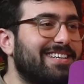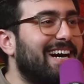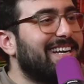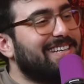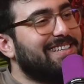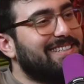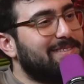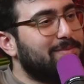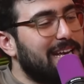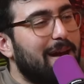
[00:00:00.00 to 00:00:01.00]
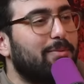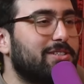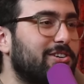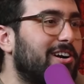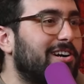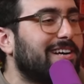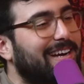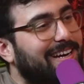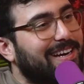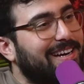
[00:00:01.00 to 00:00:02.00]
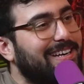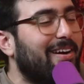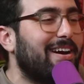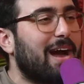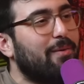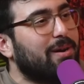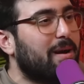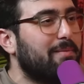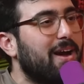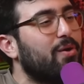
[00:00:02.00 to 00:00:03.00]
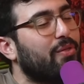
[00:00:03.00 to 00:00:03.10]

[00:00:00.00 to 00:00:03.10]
got a Cybertruck, ha, now I got one in my mouth,